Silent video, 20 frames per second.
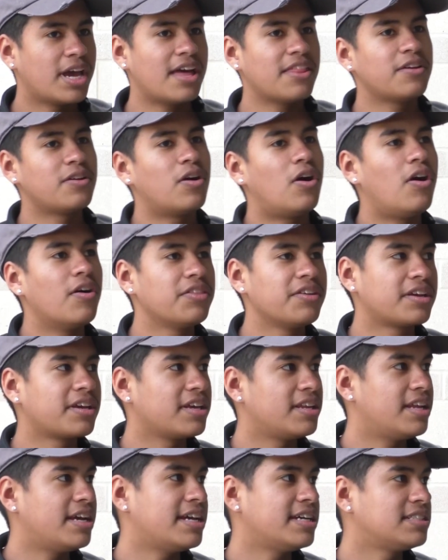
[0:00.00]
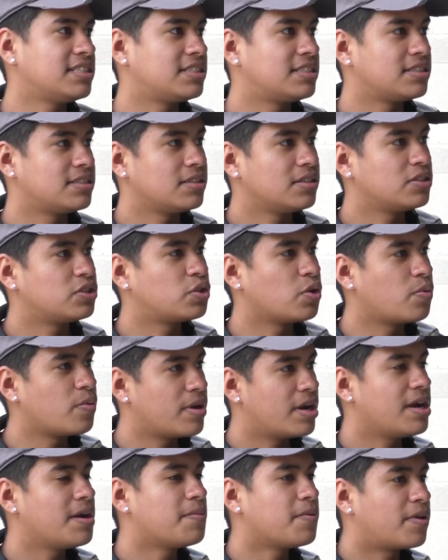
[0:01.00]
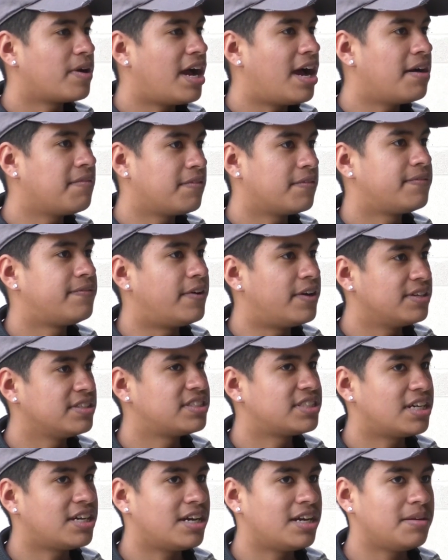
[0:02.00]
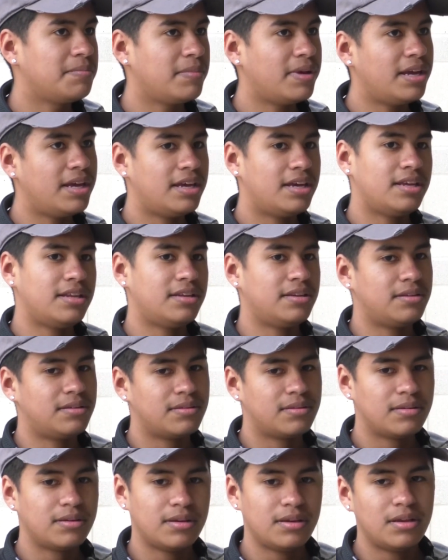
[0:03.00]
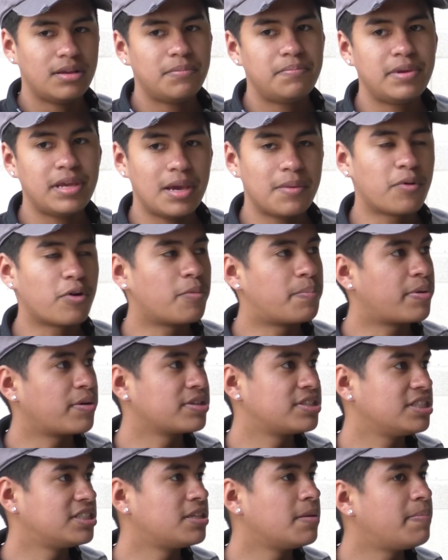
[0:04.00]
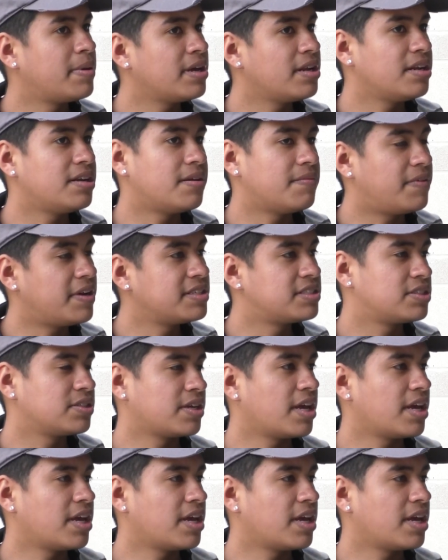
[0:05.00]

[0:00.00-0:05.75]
gather all the cadets so we are able to have a fun time and be able to participate in events